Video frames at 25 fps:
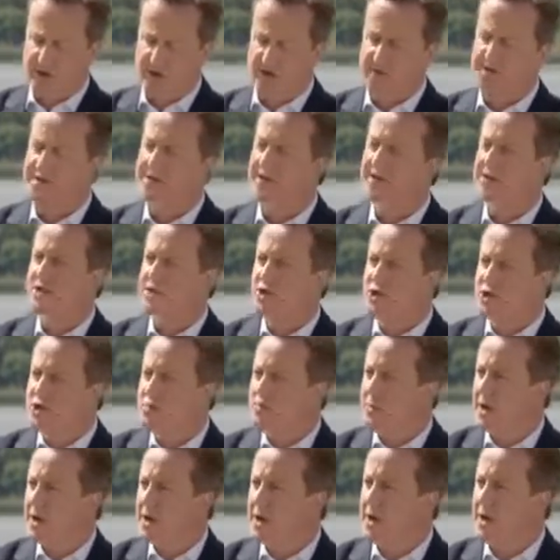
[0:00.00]
This is
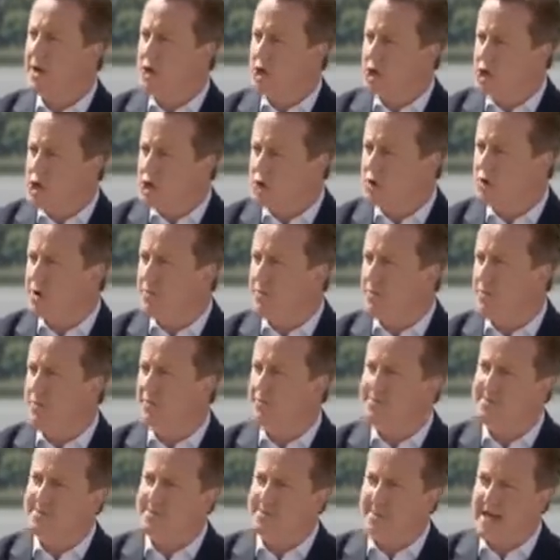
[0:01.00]
new money, new
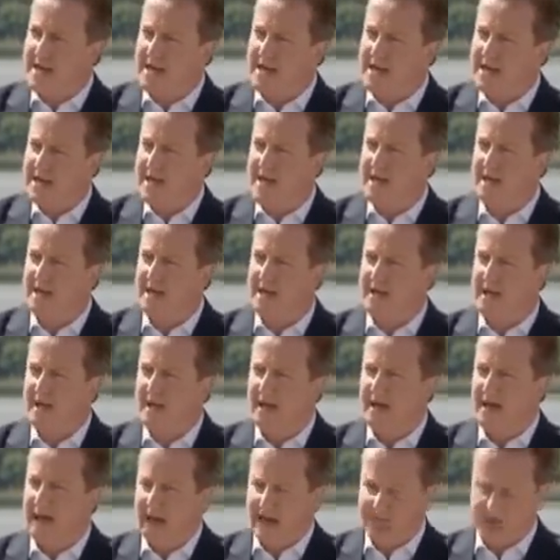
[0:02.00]
commitments made here
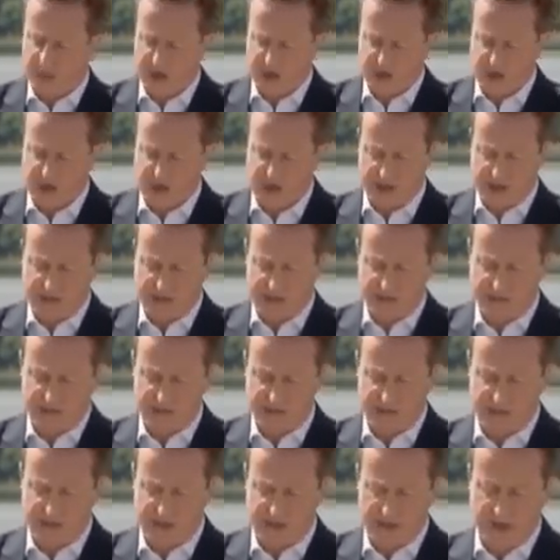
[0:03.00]
at the G8.
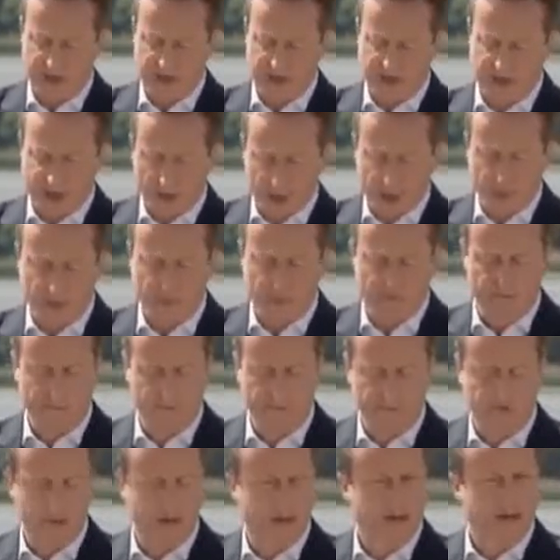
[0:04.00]
2,
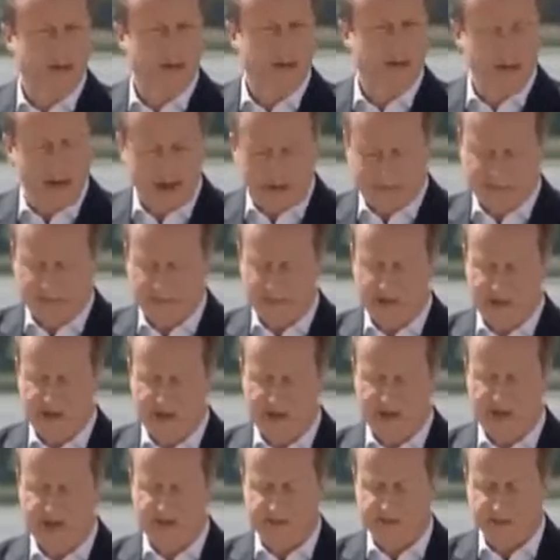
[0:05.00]
to
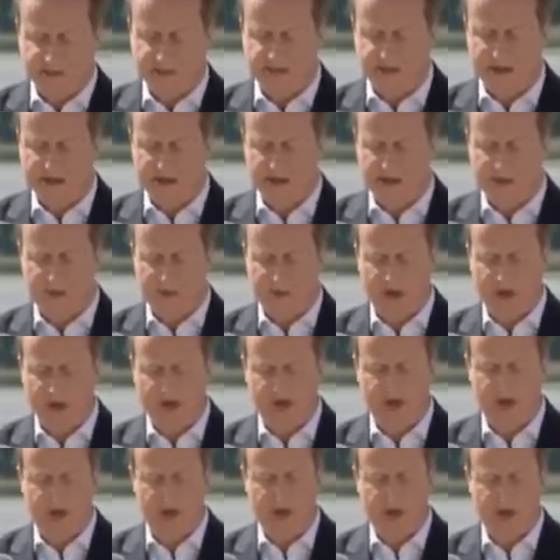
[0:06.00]
maximize the diplomatic
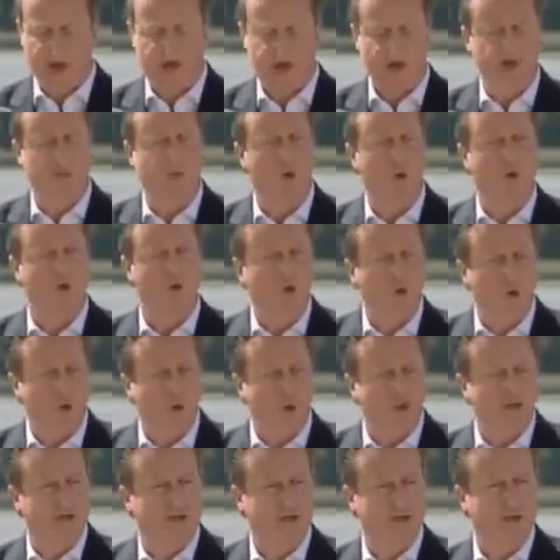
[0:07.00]
pressure to bring
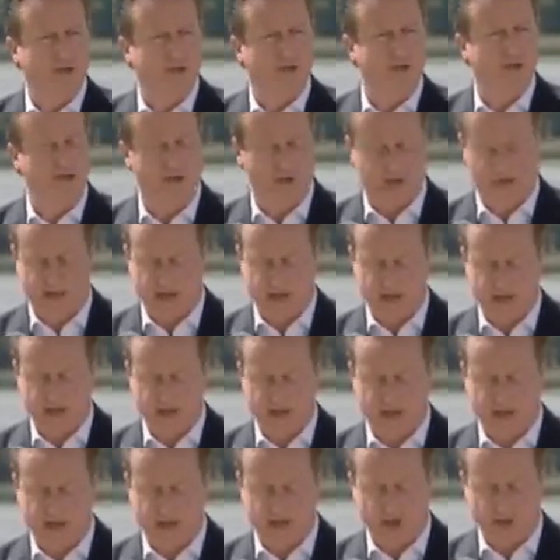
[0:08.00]
all sides to the
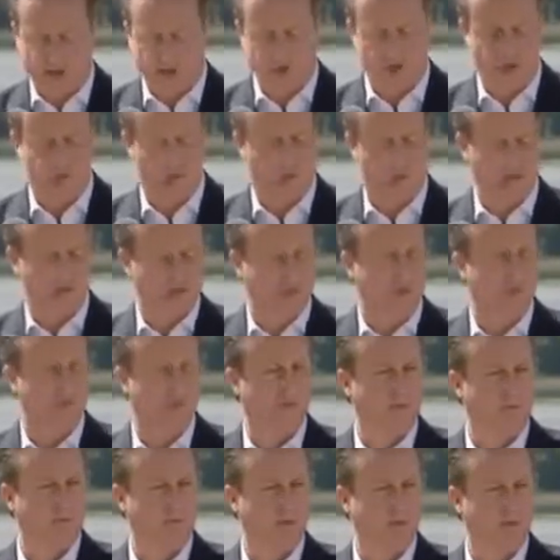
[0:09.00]
table as soon as possible.
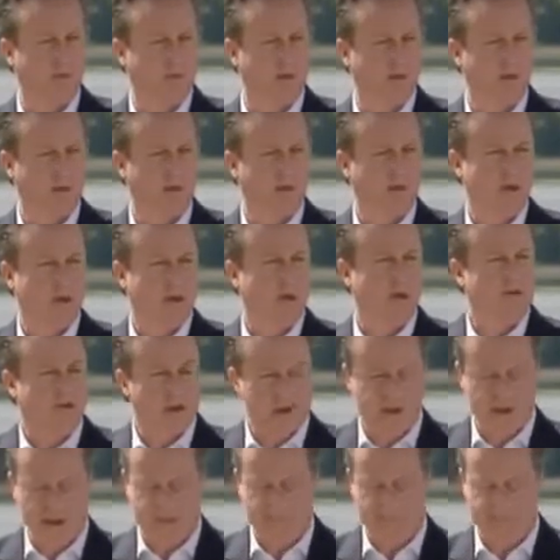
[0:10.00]

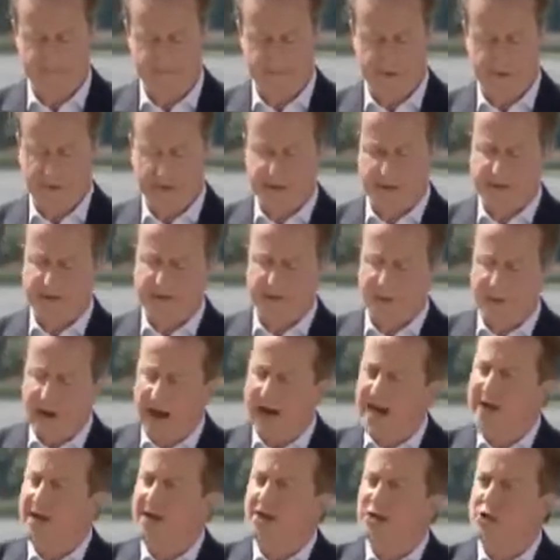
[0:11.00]
3, to
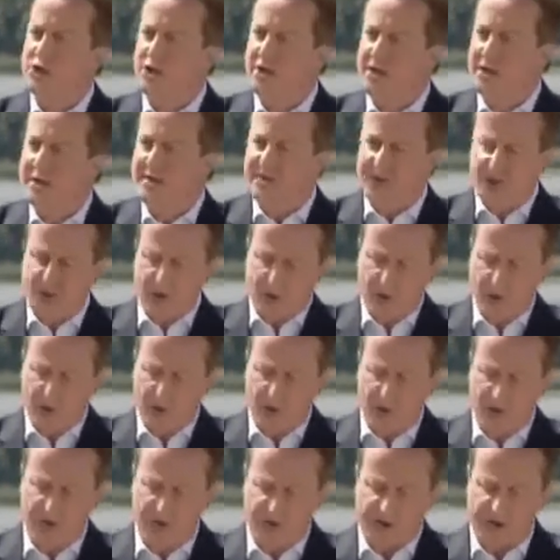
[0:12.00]
back a Geneva II
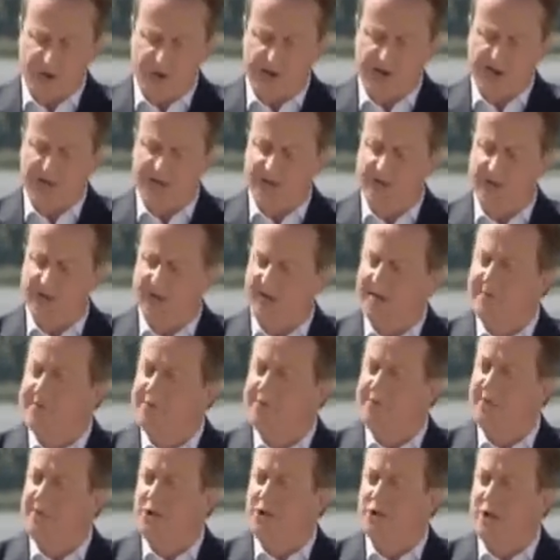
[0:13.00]
process that
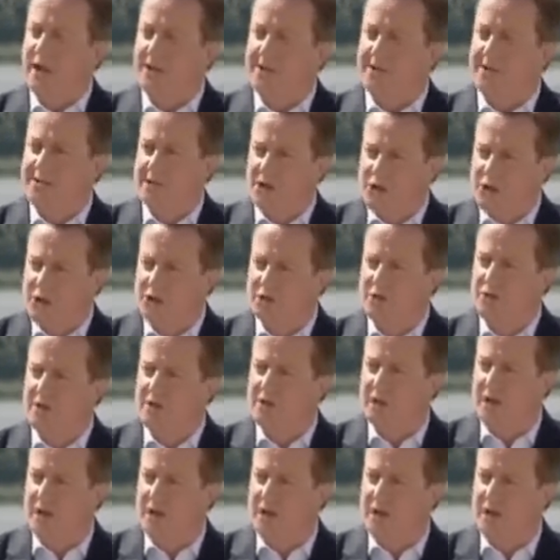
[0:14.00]
delivers a transitional